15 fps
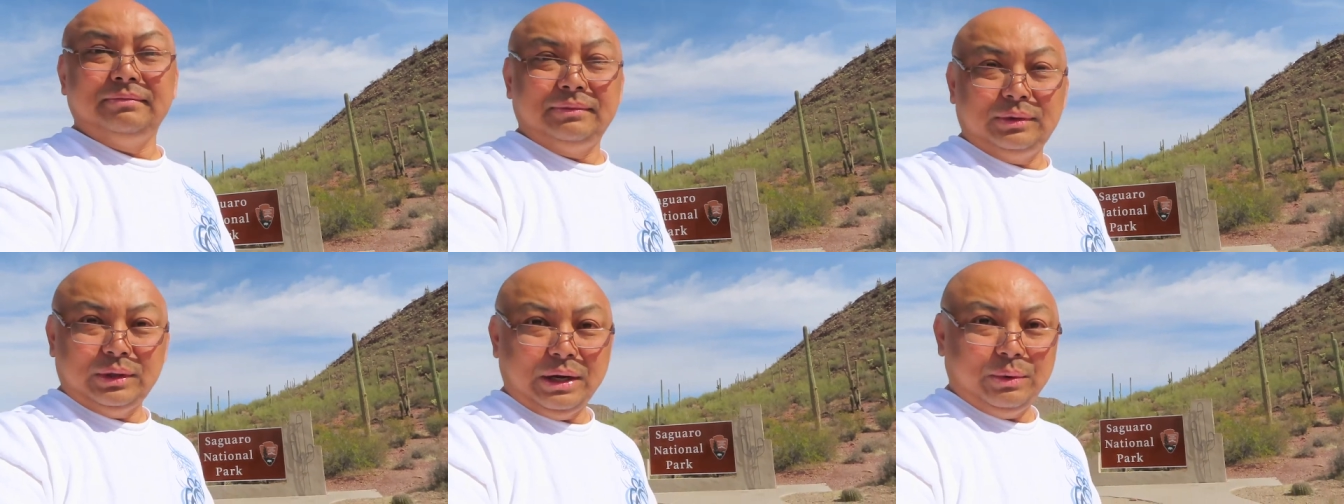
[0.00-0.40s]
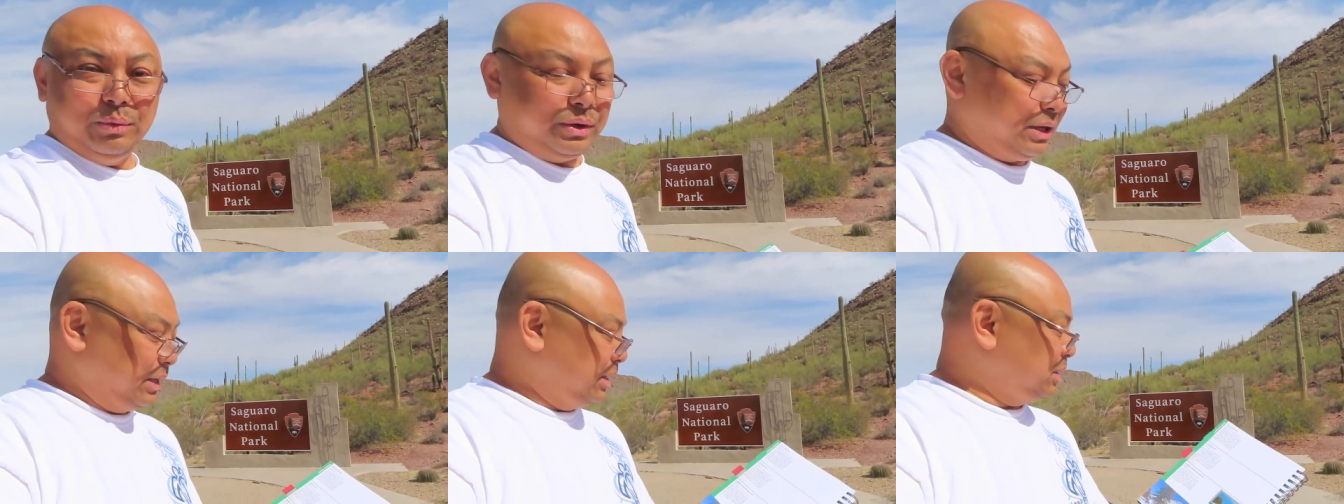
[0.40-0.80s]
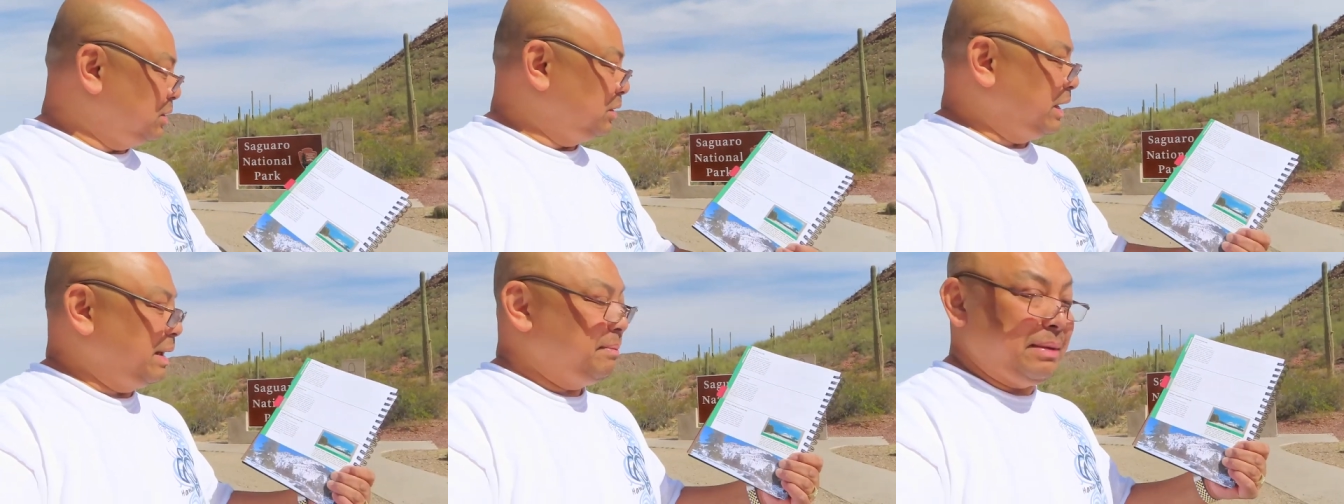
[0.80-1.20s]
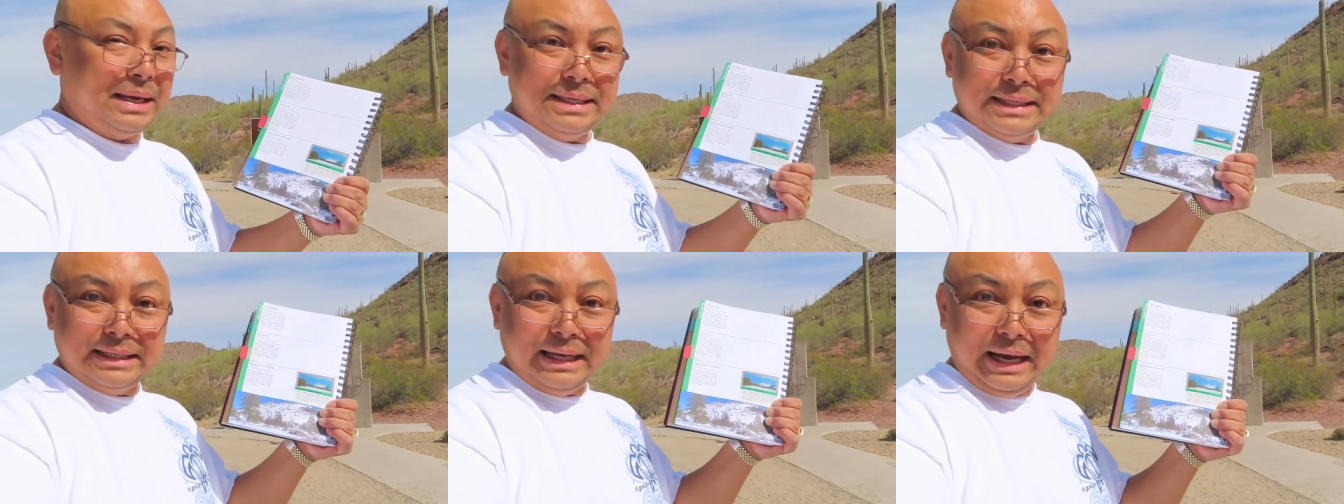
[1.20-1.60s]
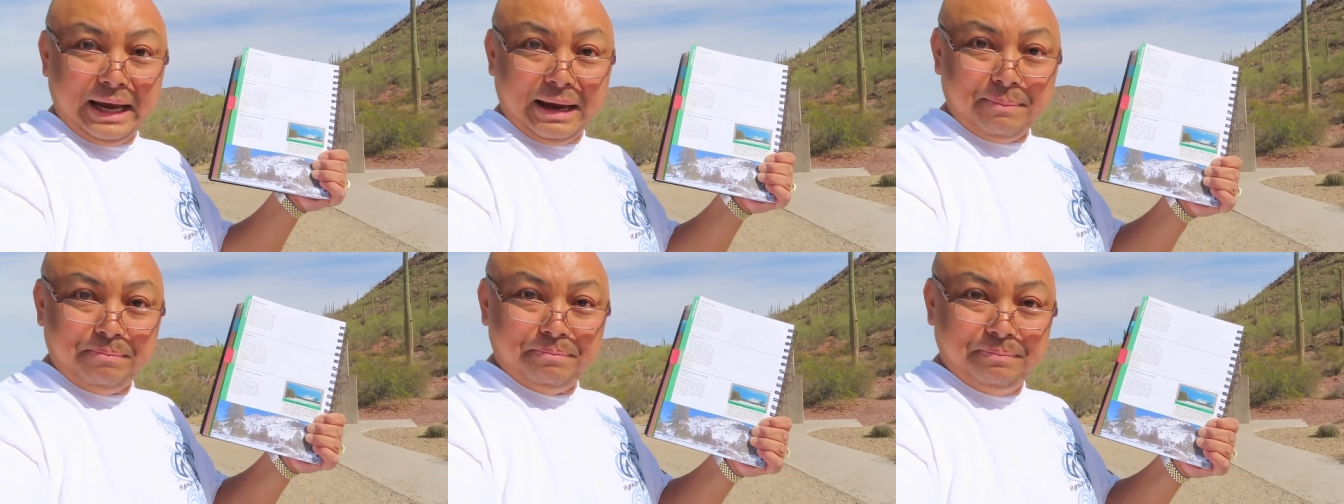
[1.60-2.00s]
Right, we're gonna go get my
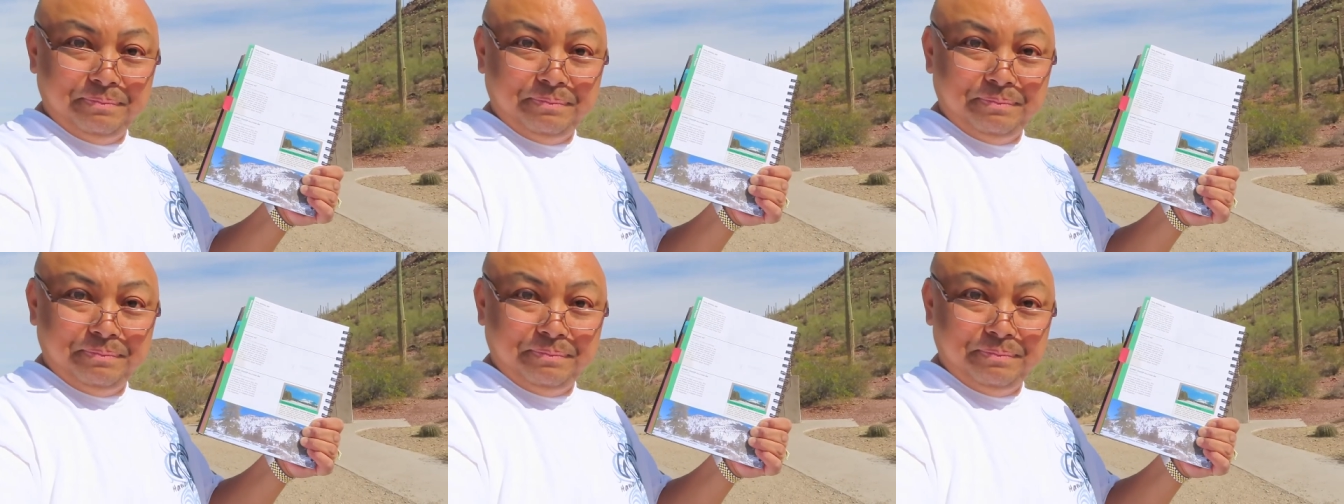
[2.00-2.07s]
stamp